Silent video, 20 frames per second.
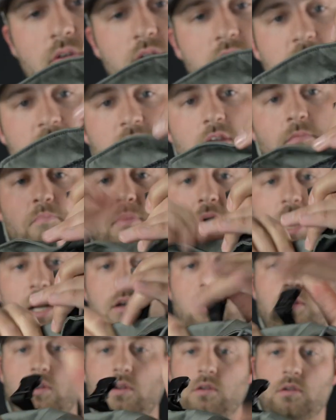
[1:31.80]
Get the
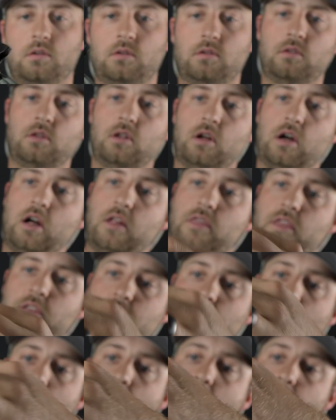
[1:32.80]
buckle on the
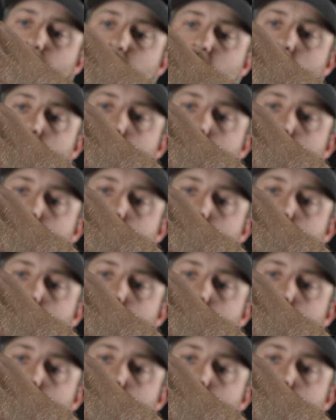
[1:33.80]
top of your